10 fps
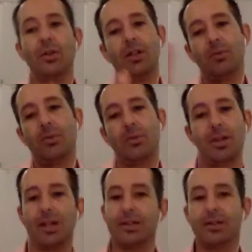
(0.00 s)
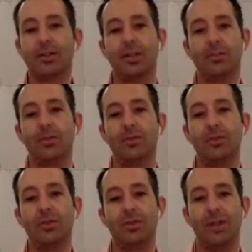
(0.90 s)
okay, what would I like to create my
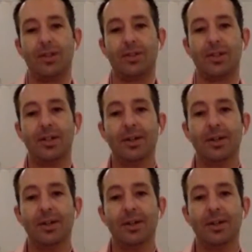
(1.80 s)
future as?